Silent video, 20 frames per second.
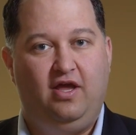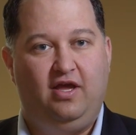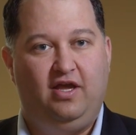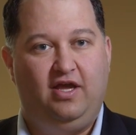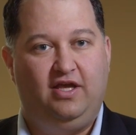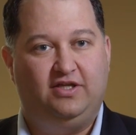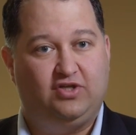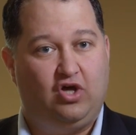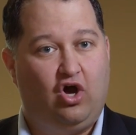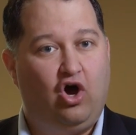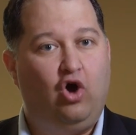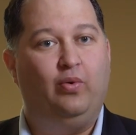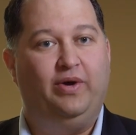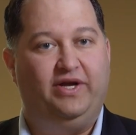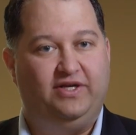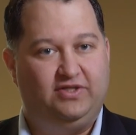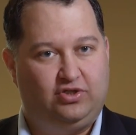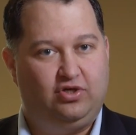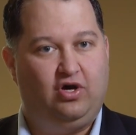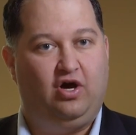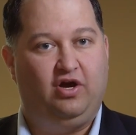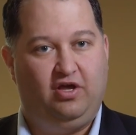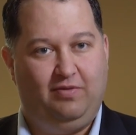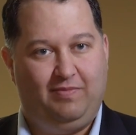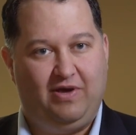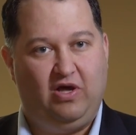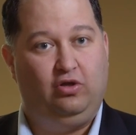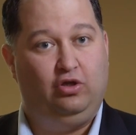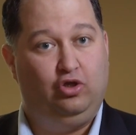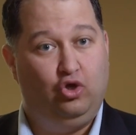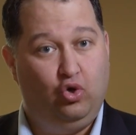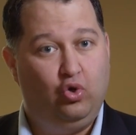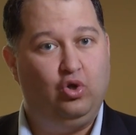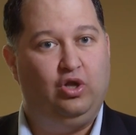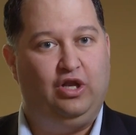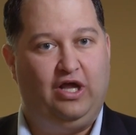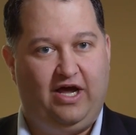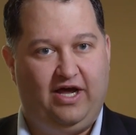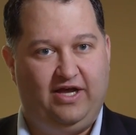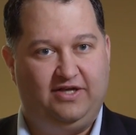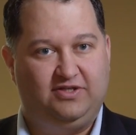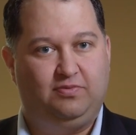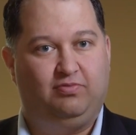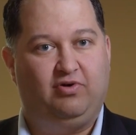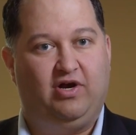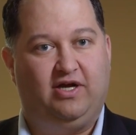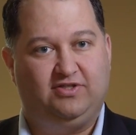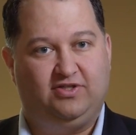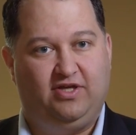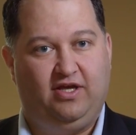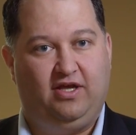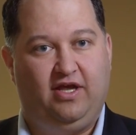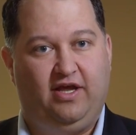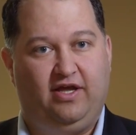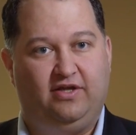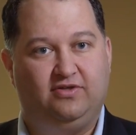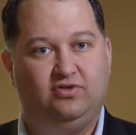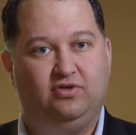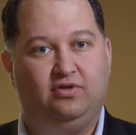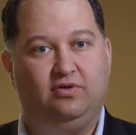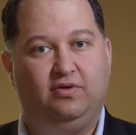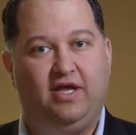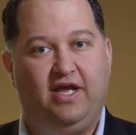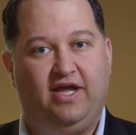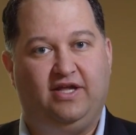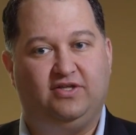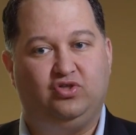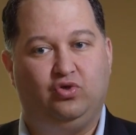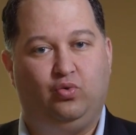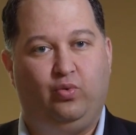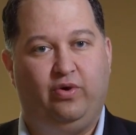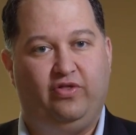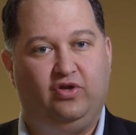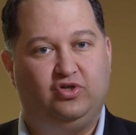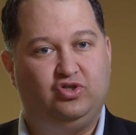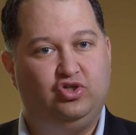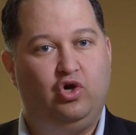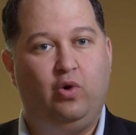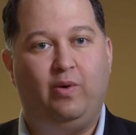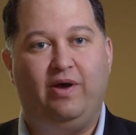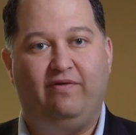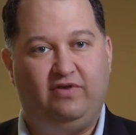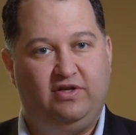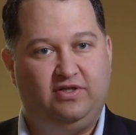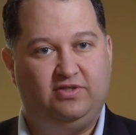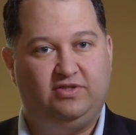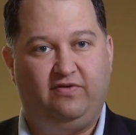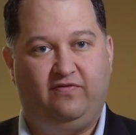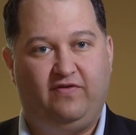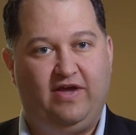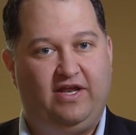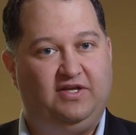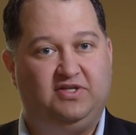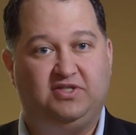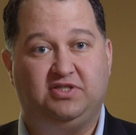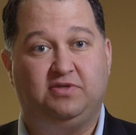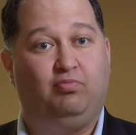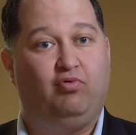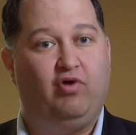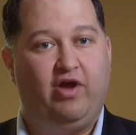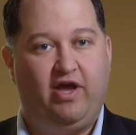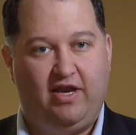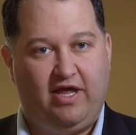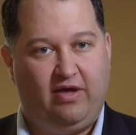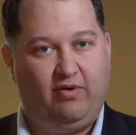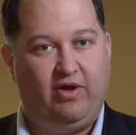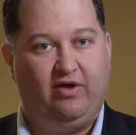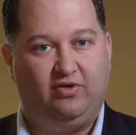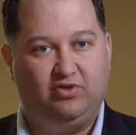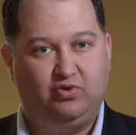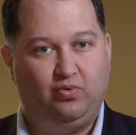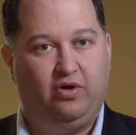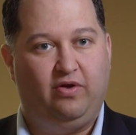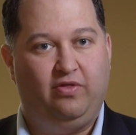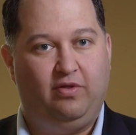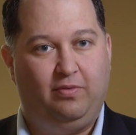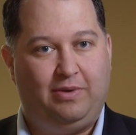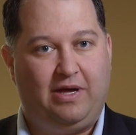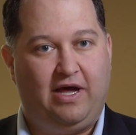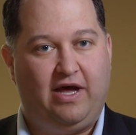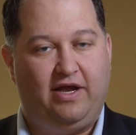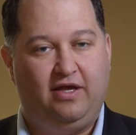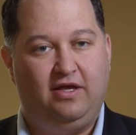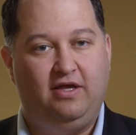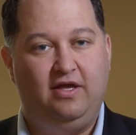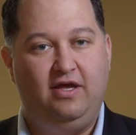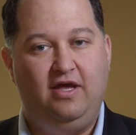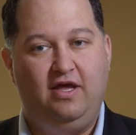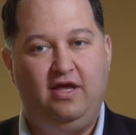it's always talking about localized prostate cancer, cancer where there's no evidence of any spread elsewhere in the body.